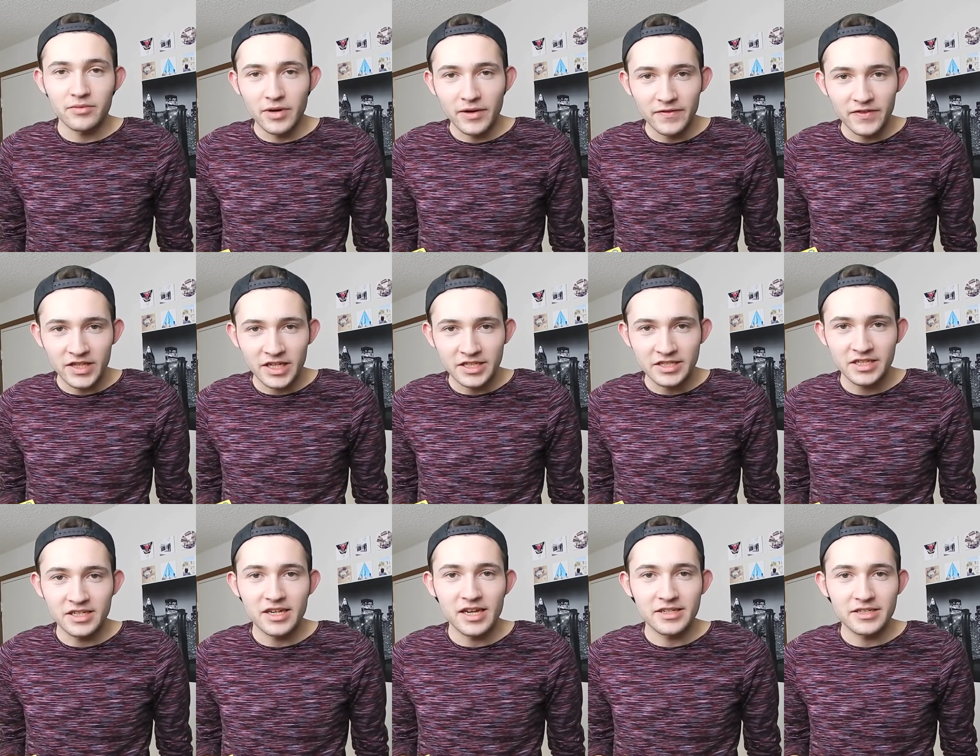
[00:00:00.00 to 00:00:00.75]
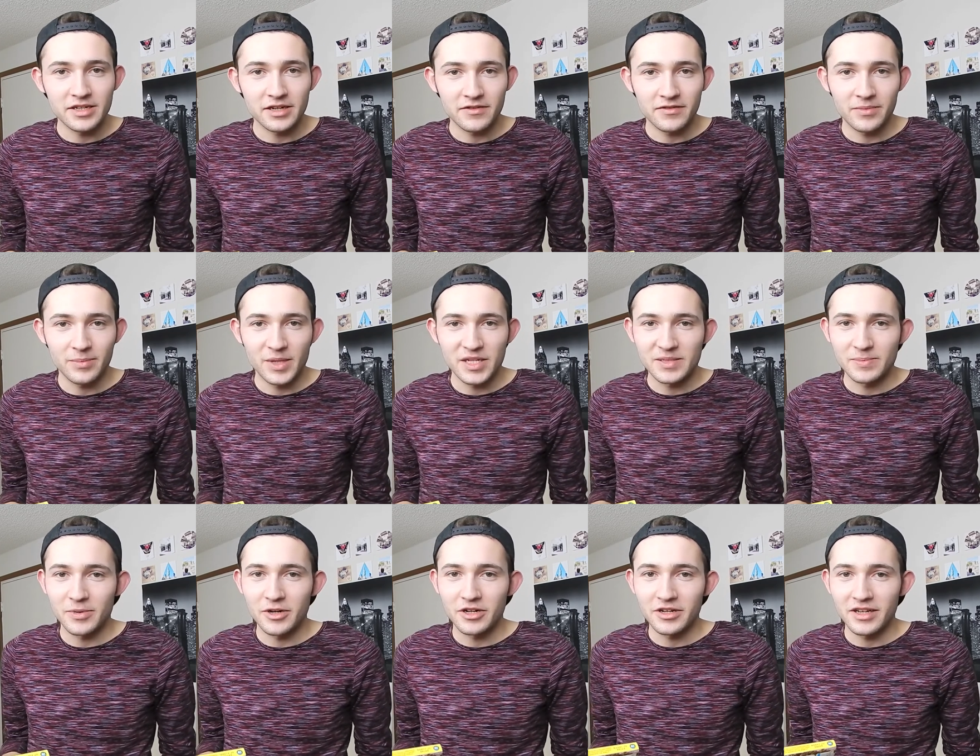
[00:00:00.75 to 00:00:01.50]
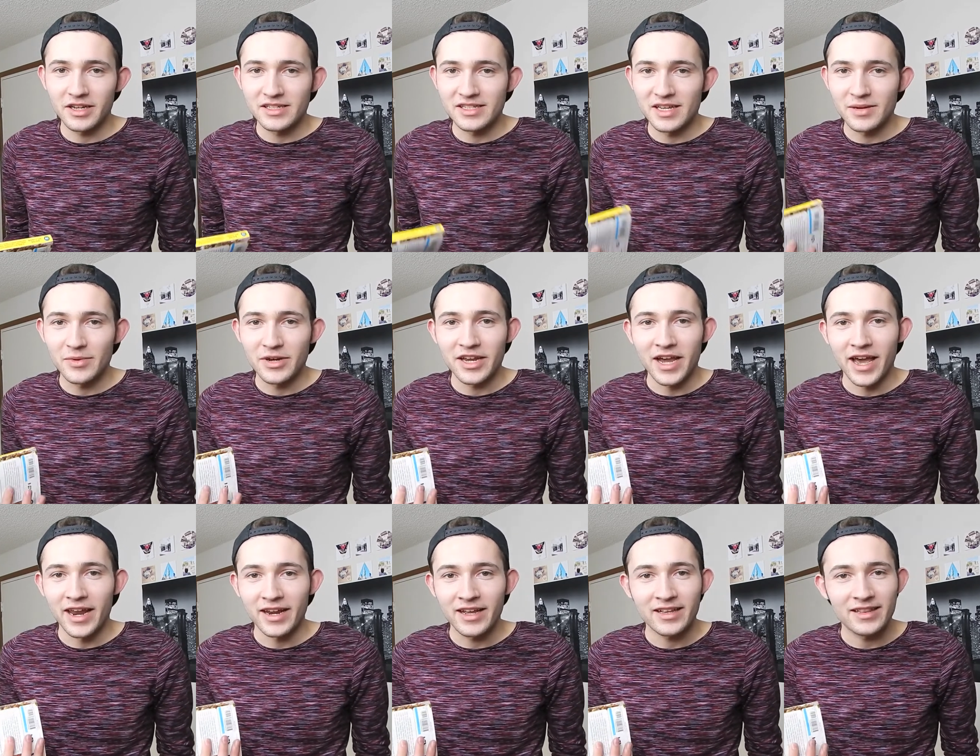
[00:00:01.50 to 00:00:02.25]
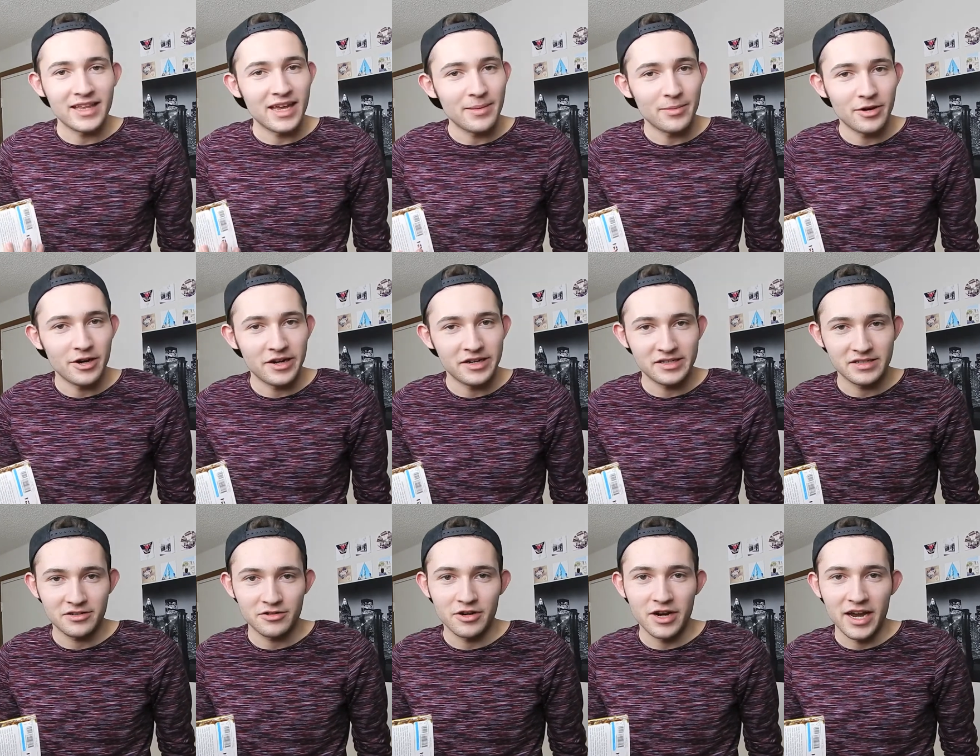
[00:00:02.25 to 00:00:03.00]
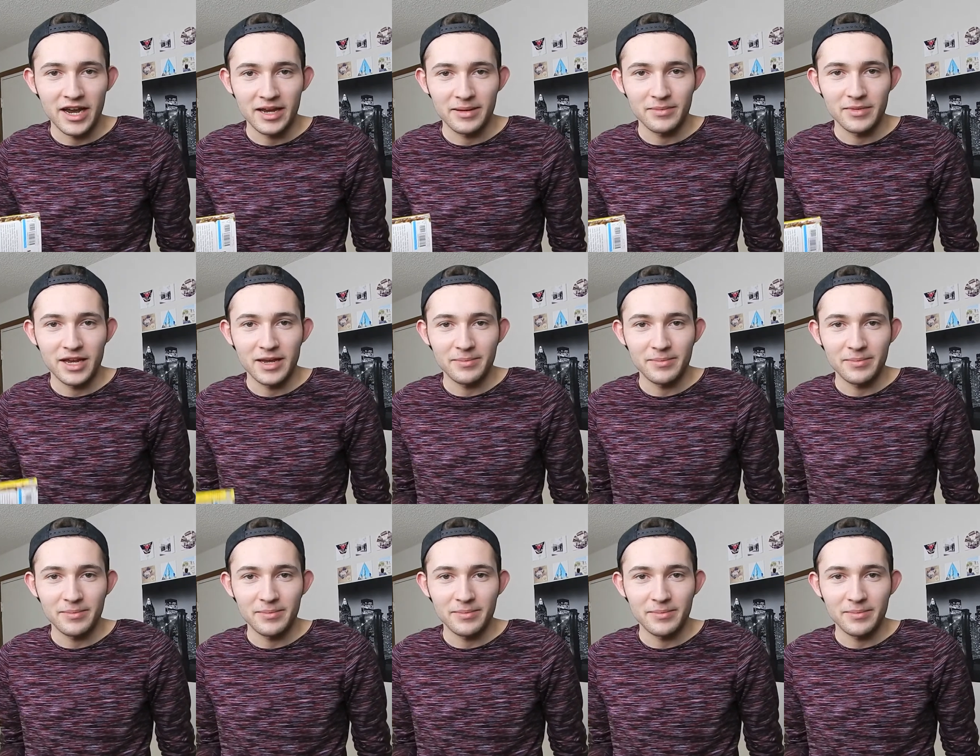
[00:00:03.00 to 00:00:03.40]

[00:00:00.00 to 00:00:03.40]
revelation I took from this book is that we kind of glamorize crime.